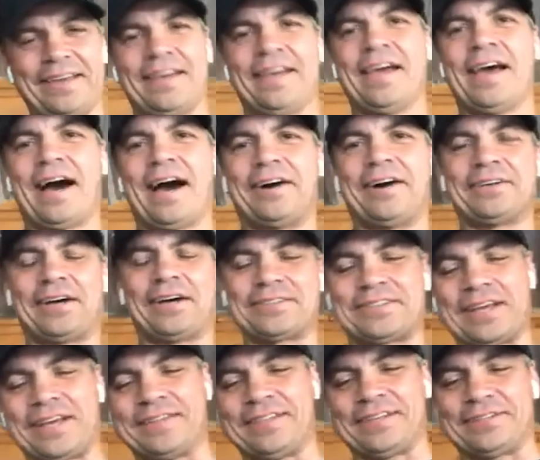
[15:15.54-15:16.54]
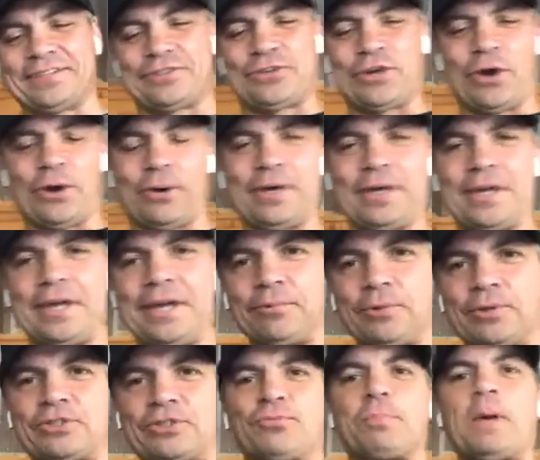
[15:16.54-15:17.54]
I'll say this, Joe, it
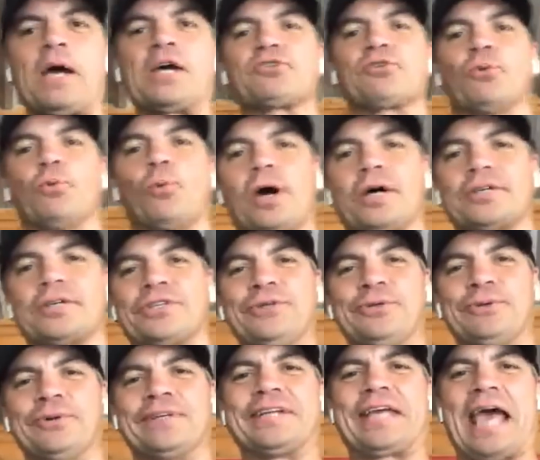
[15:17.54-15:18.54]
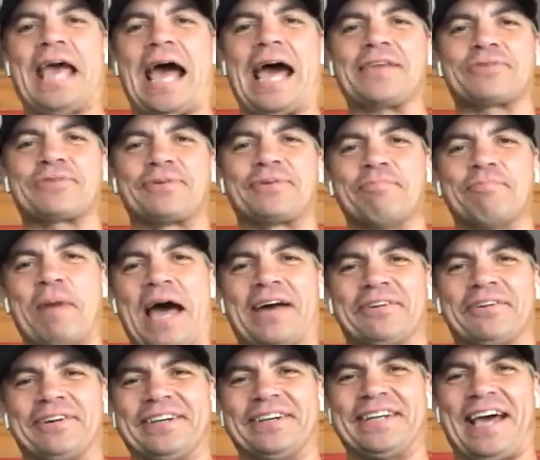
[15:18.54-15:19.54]
was special watching you and Catherine
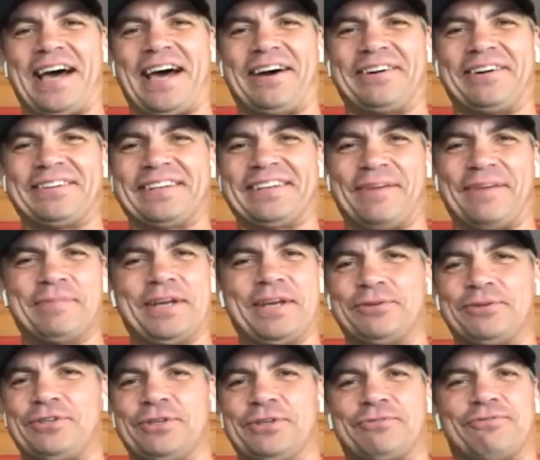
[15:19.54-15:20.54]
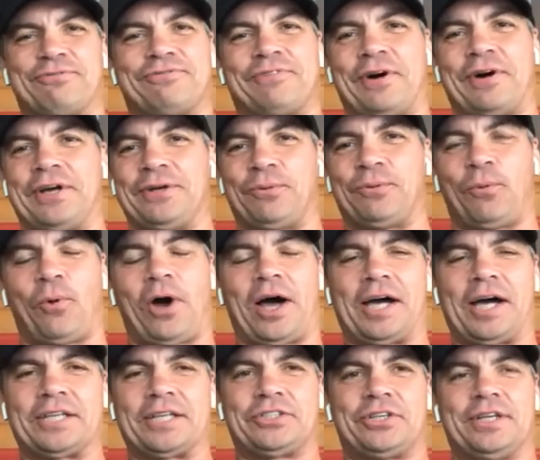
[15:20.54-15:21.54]
battle it out. I mean, it was just fun to
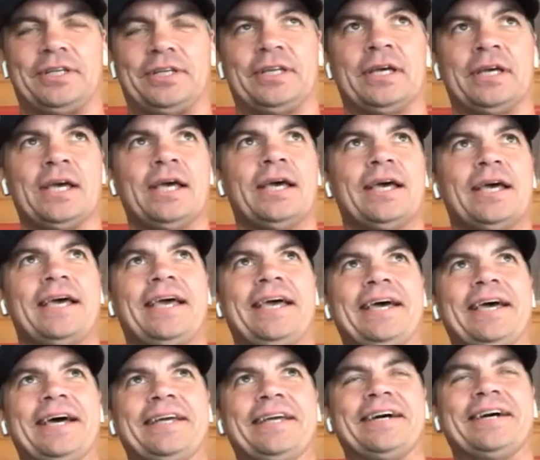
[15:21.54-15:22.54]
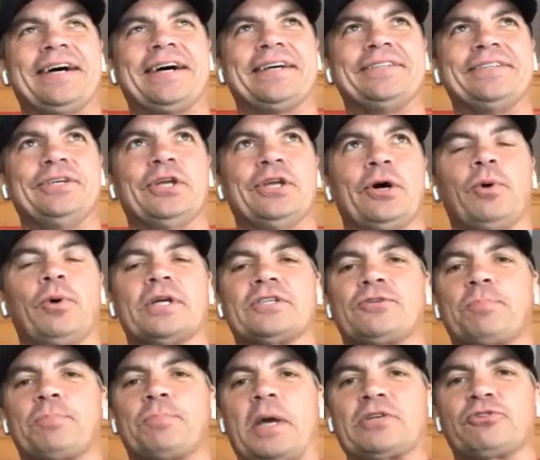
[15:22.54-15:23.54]
watch, and you know, what a
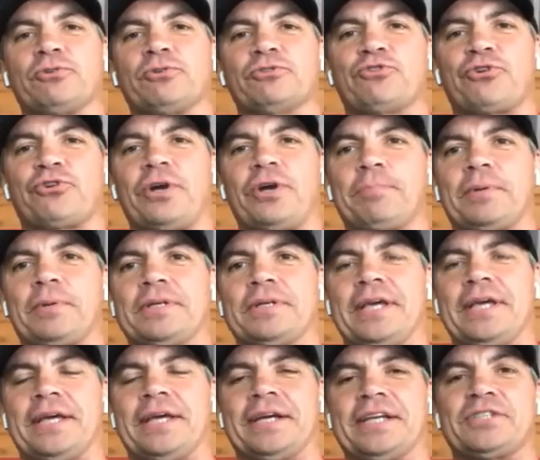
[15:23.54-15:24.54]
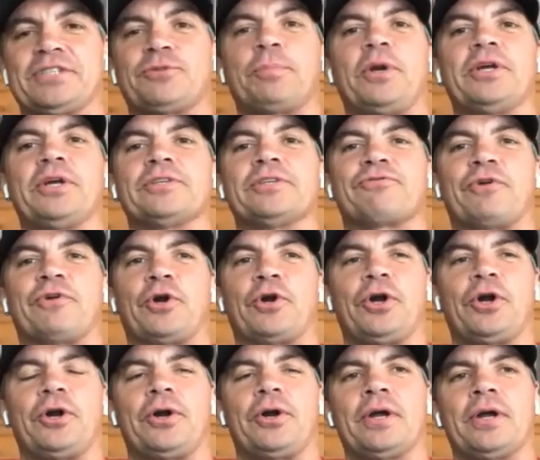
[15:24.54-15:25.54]
special trip and experience for
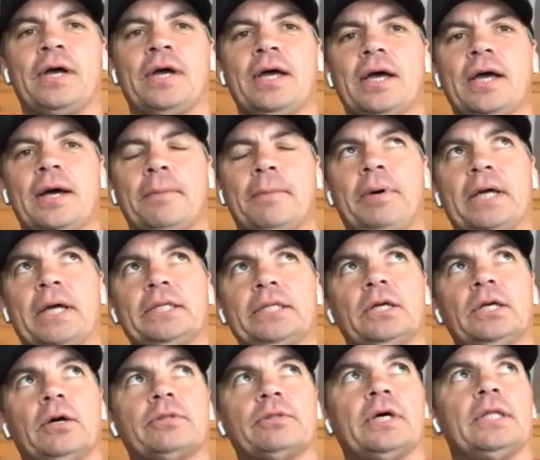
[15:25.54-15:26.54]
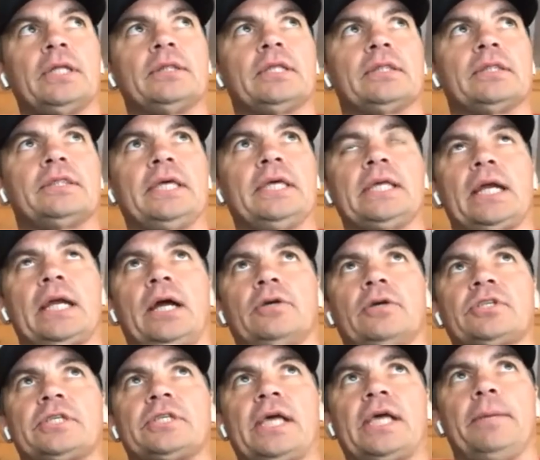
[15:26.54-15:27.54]
her. But, you know, the thing that I'll
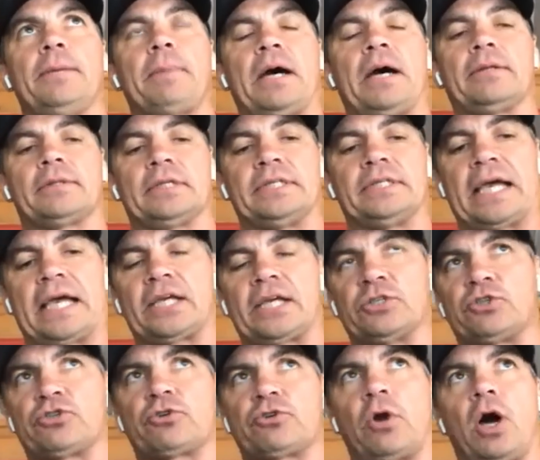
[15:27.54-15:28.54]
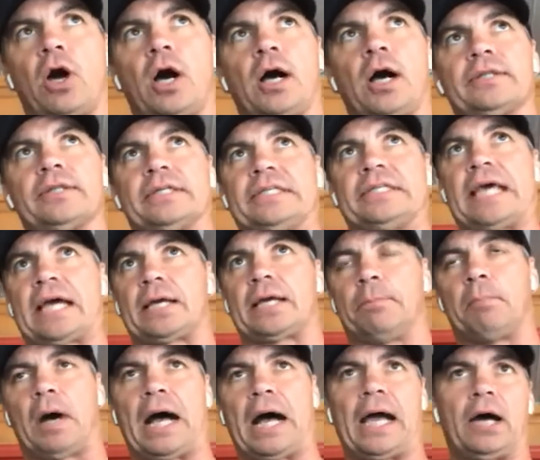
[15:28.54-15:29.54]
say about the DEKA Strong, the DEKA
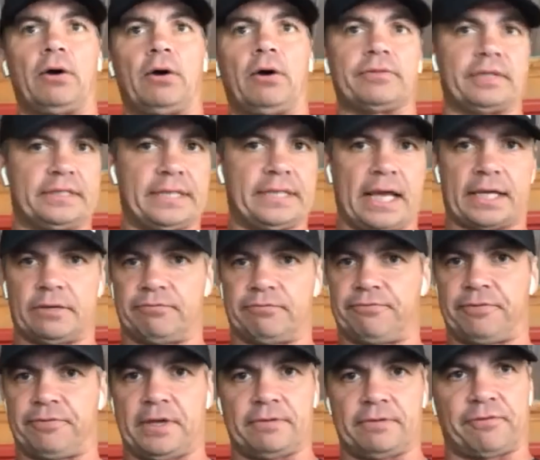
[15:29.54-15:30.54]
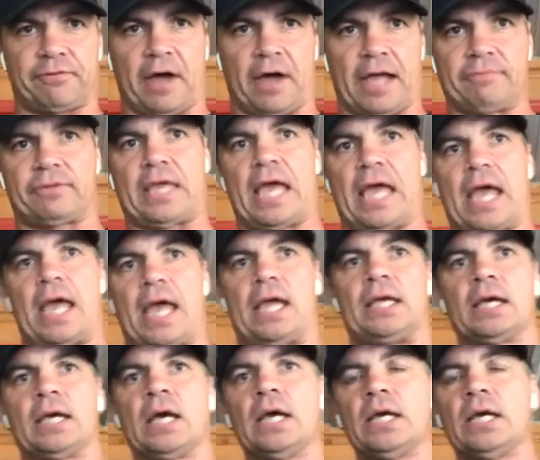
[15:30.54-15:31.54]
Mile, the DEKA Fit 5K,
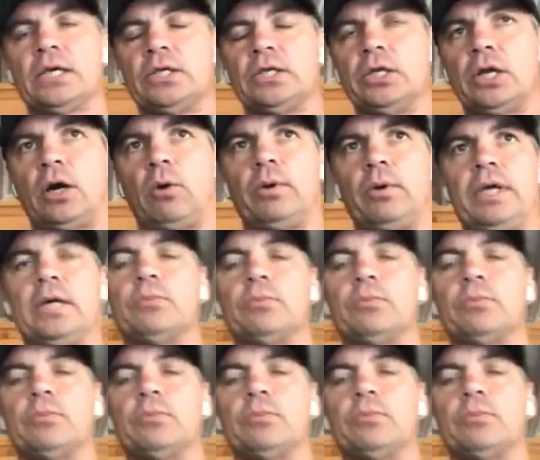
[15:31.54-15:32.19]
you know, it